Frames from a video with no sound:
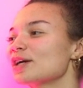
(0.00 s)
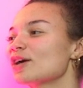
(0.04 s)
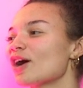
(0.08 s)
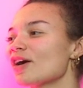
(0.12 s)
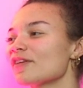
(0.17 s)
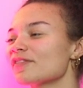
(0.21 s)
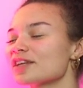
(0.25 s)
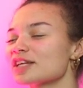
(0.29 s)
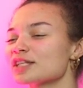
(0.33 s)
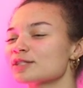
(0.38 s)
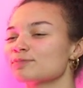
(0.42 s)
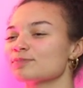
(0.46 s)

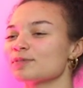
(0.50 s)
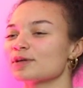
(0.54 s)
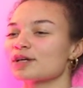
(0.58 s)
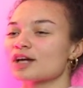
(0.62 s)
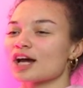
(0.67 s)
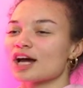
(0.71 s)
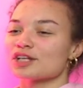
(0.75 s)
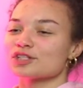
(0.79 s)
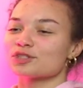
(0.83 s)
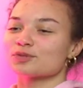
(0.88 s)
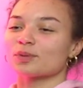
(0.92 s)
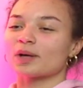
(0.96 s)
speak on this
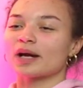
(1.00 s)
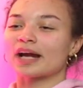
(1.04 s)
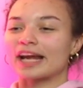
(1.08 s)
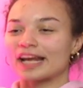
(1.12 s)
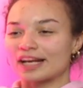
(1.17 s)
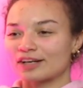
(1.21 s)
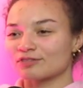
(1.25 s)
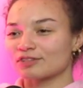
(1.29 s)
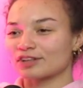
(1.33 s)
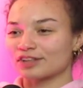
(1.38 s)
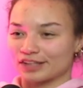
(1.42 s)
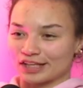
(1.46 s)
because you are
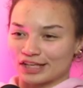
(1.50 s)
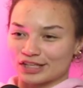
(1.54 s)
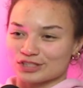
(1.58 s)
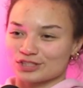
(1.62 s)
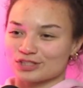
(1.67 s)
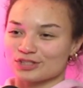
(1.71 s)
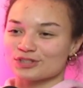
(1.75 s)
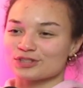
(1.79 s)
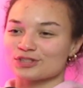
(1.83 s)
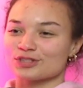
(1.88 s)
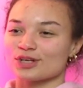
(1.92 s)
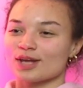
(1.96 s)
in
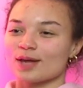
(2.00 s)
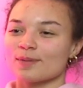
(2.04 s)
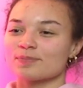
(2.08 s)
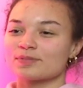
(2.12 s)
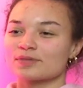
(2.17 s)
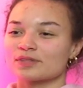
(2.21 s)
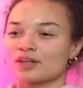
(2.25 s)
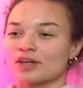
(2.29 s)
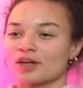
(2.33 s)
relationships.